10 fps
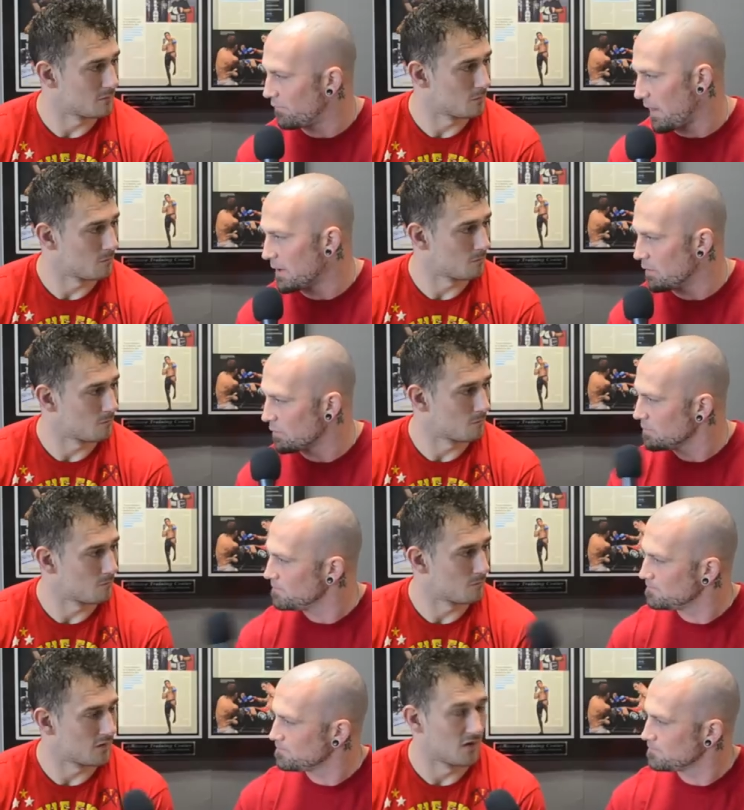Speaker 1: flight over?
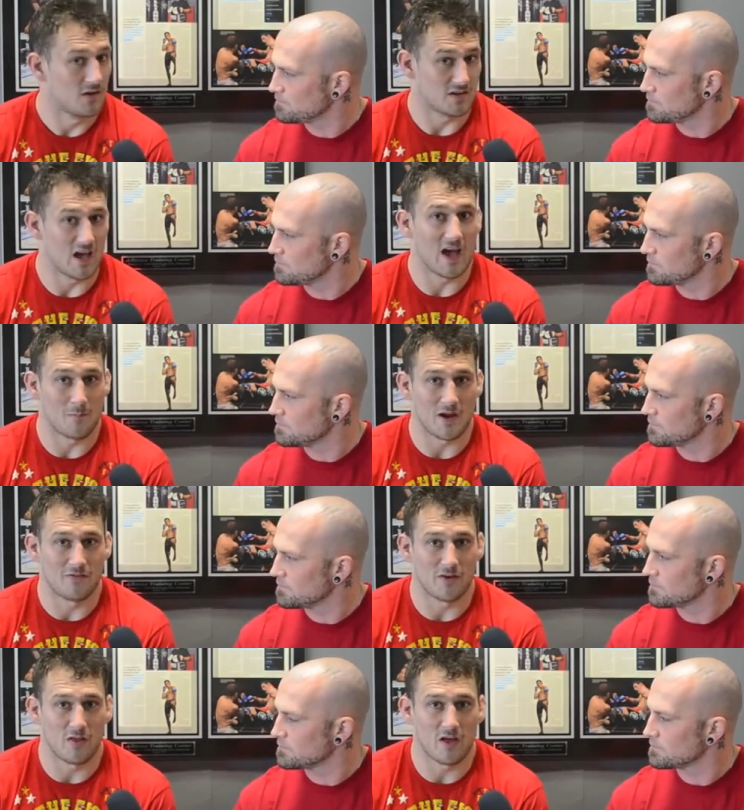
Speaker 2: Yeah, I'm here
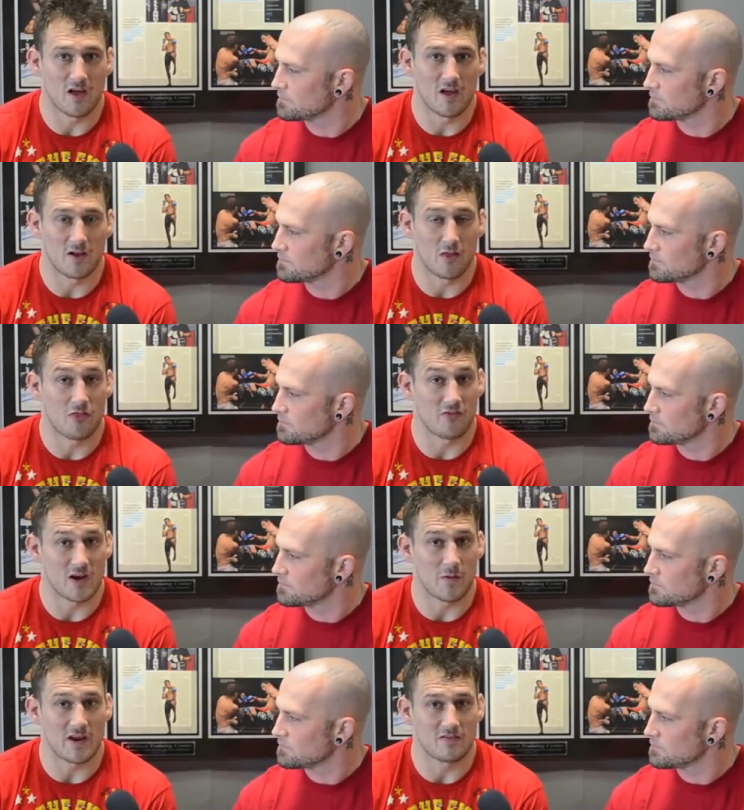for another another
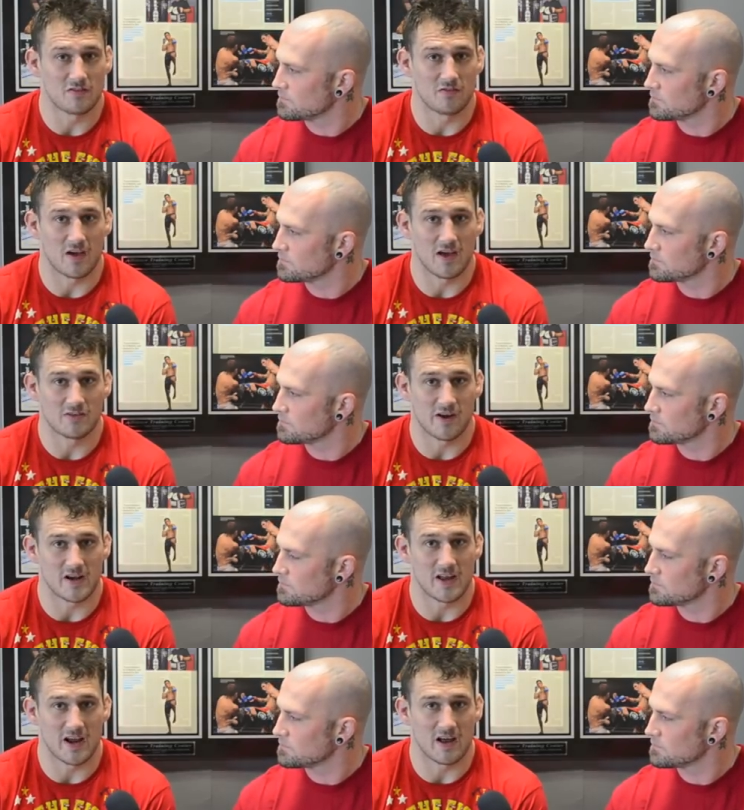three weeks of uh,
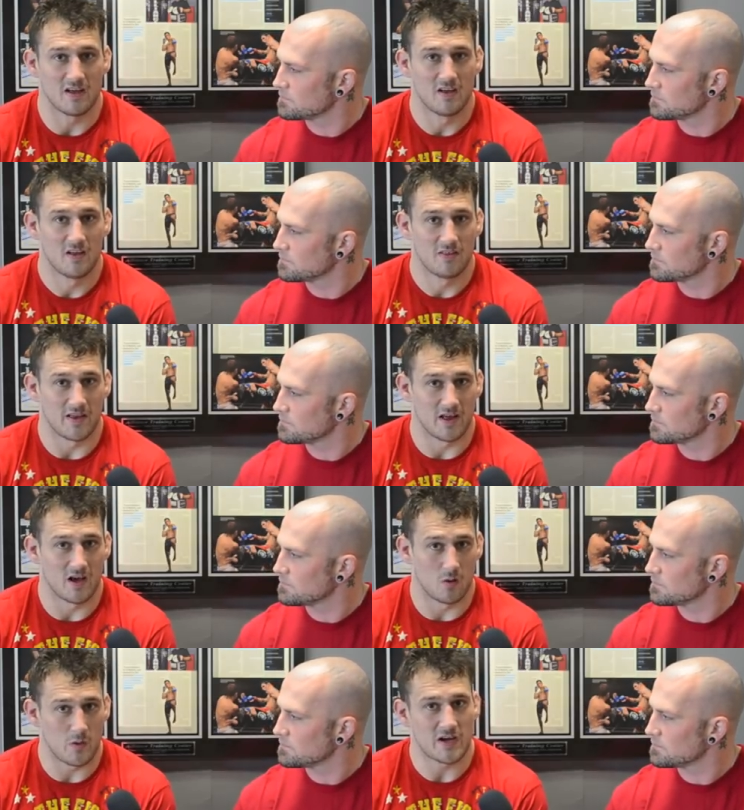training here, then
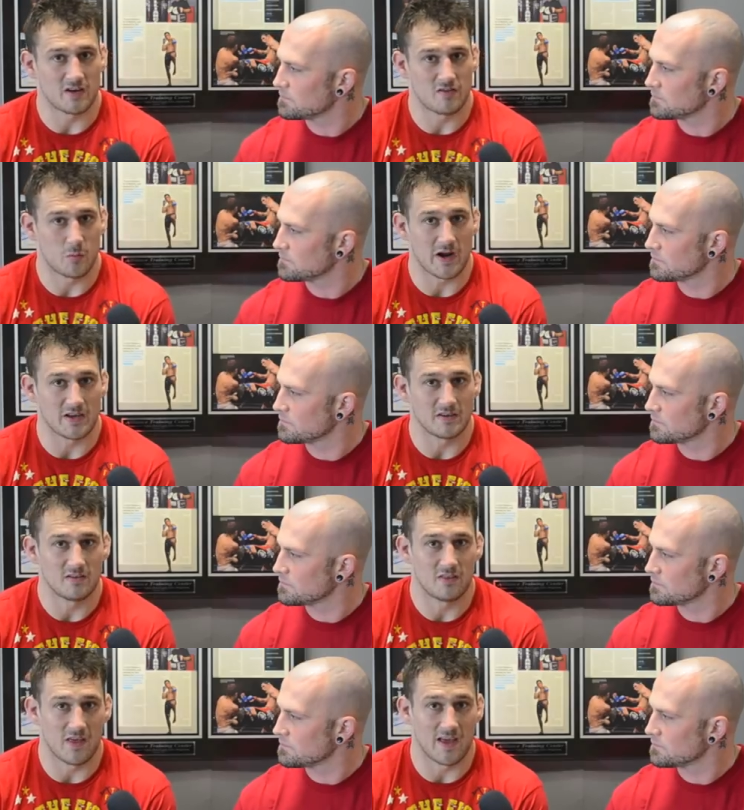uh, a week in
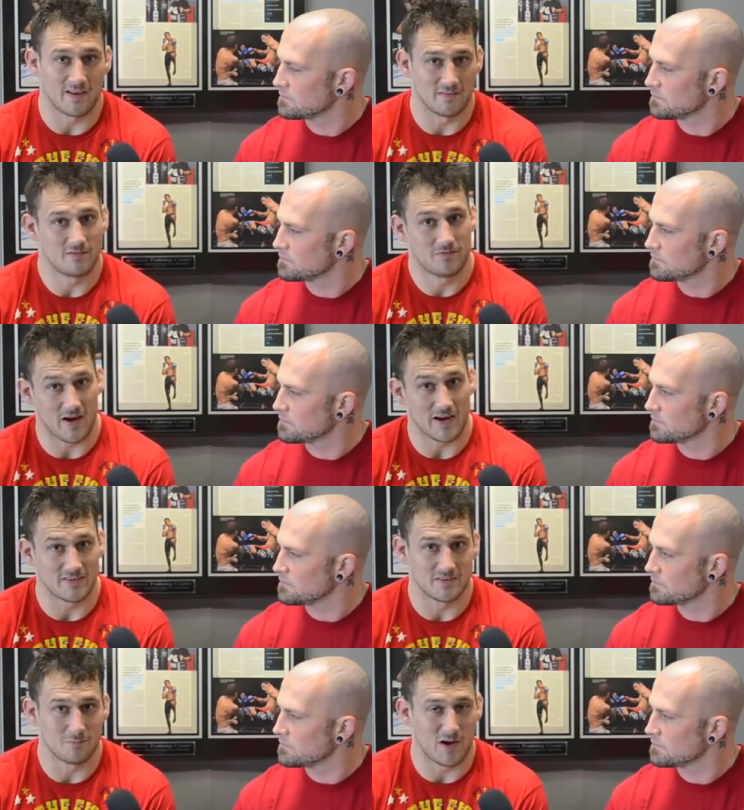Sweden, then
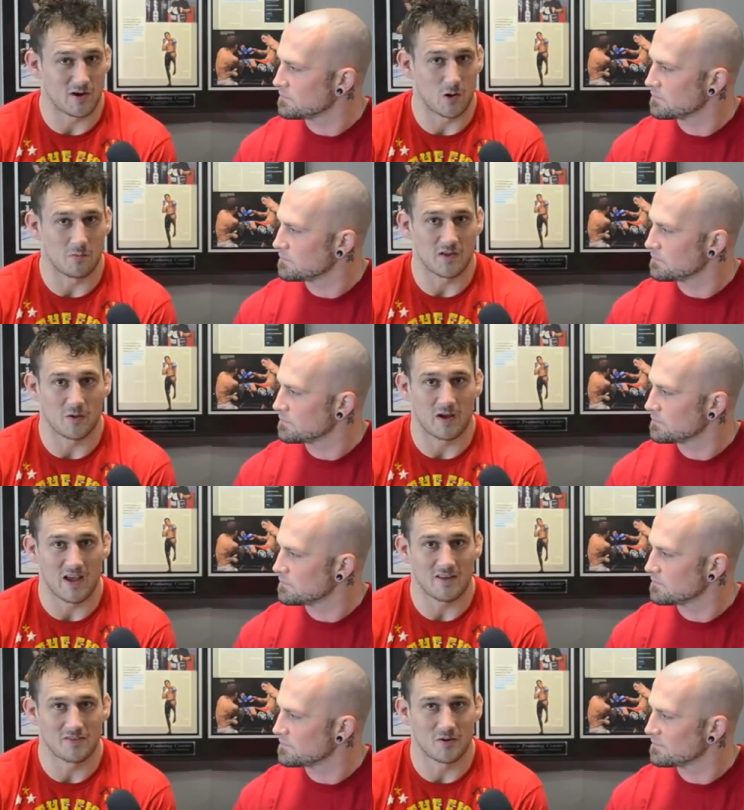fight and back home to the U
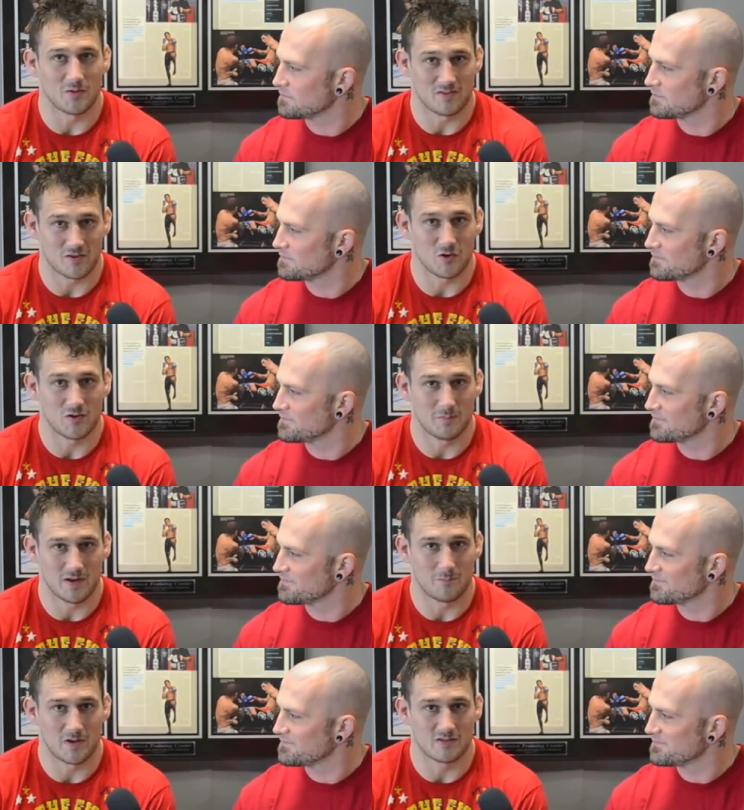K, so it's good, a
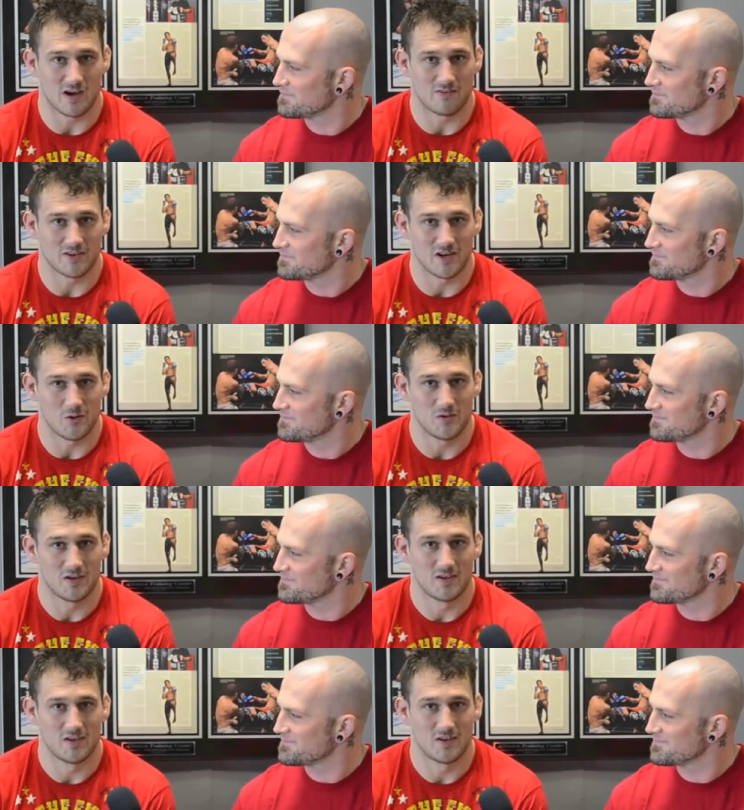bit, a bit of traveling, you know.